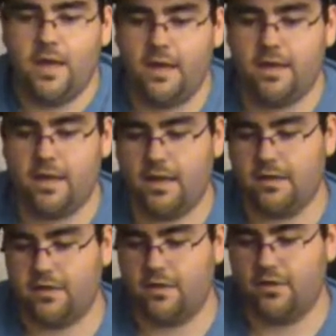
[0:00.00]
And again,
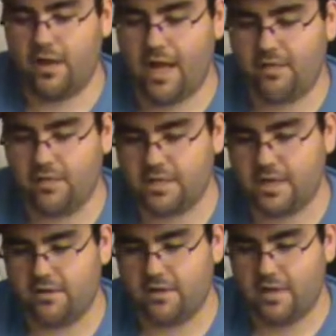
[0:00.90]
it's another Atlas
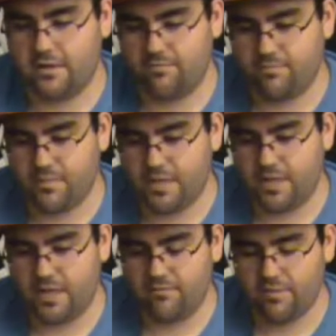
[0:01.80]
title that I
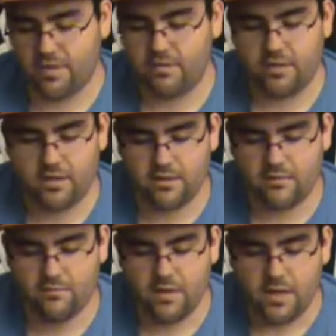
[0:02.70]
did not really think
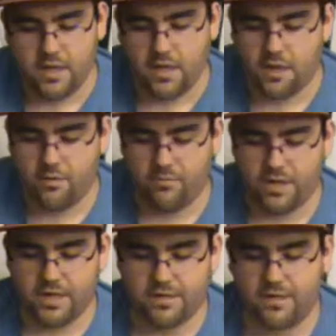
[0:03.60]
of,
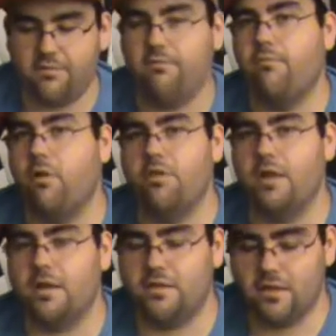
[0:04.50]
but it's not
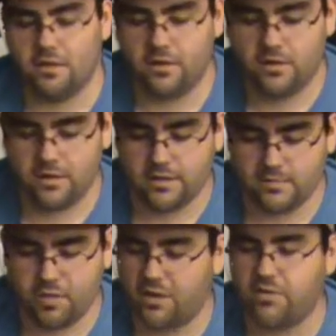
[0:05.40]
worth anything at all.
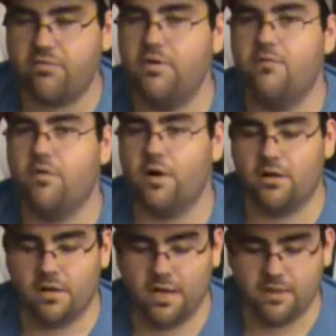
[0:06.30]
It's about $3 or
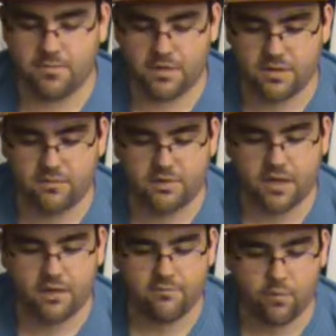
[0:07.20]
$4 game, so that was
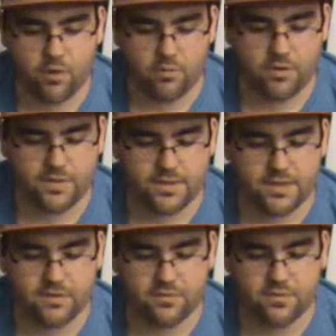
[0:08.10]
kind of a bummer. I thought
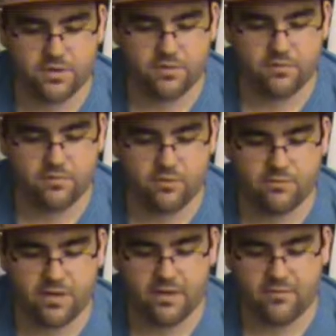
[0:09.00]
this would have been a little bit
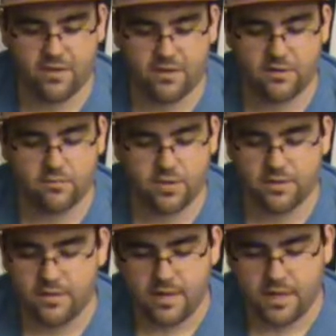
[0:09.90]
more of a heavy hitter,
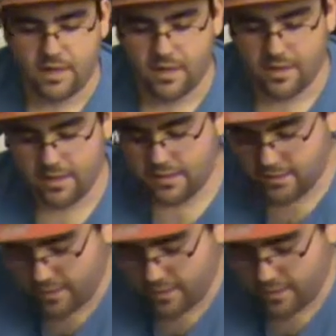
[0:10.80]
but it's